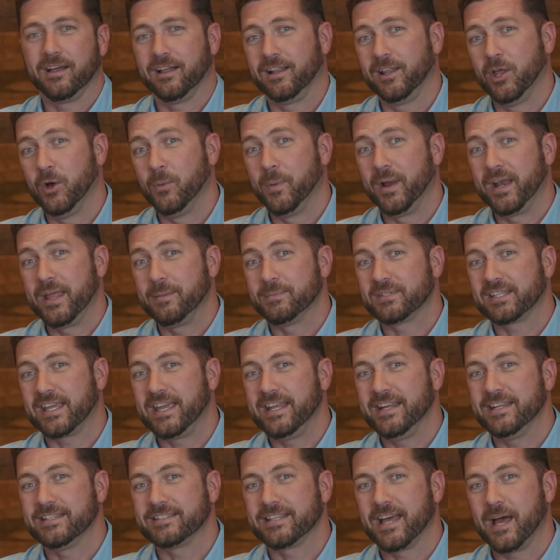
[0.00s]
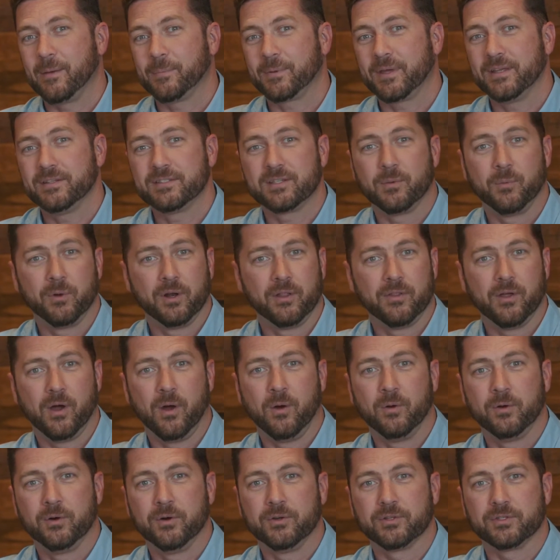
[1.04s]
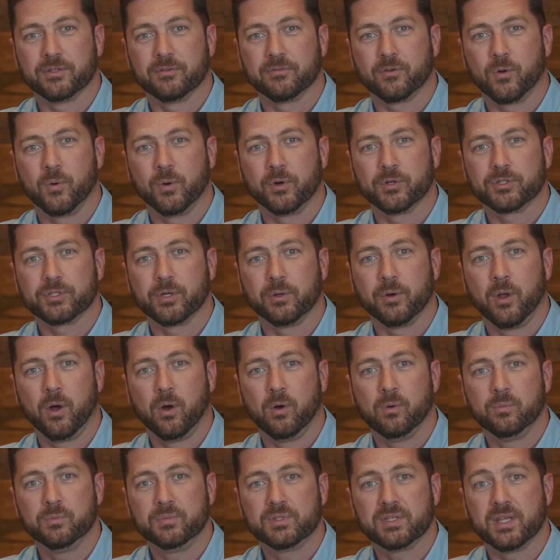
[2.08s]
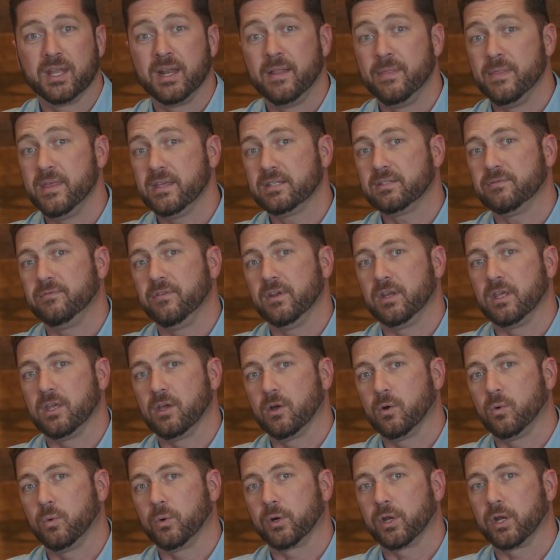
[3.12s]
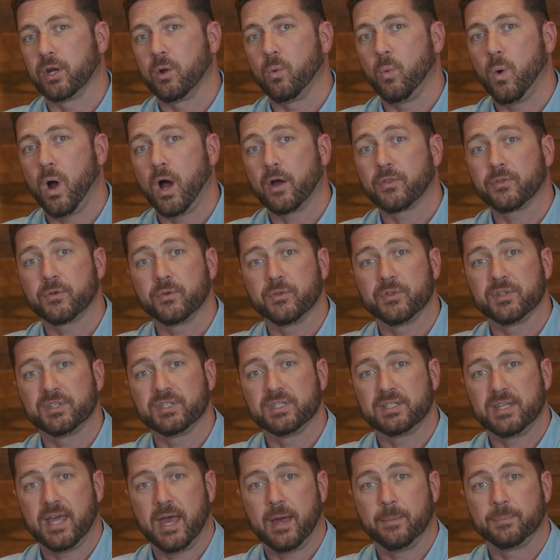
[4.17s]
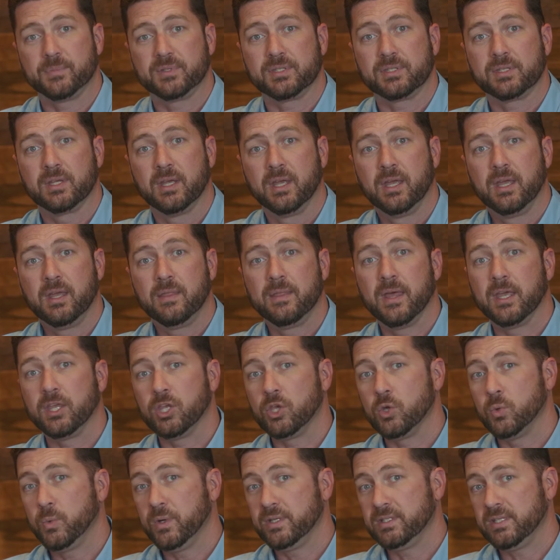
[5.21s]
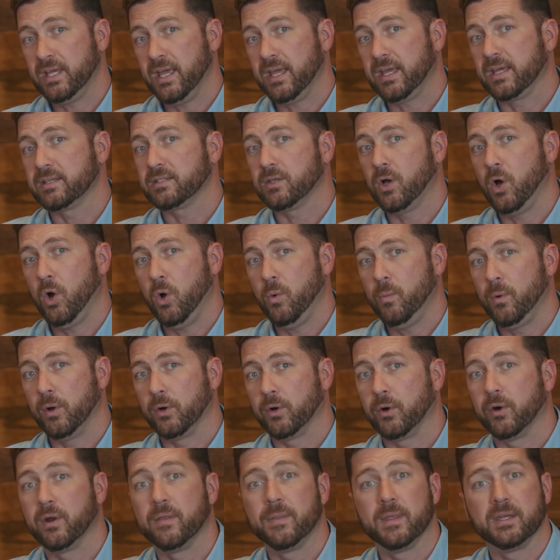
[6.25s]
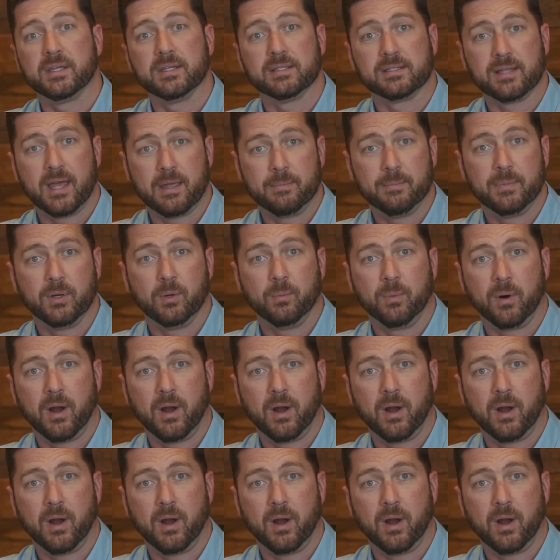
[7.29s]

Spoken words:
Hello, my name is Keenan Tompkins. I'm one of the owners of Cornerstone Homes, and in this video we're going to walk through the steps that you would take as a homeowner in the design build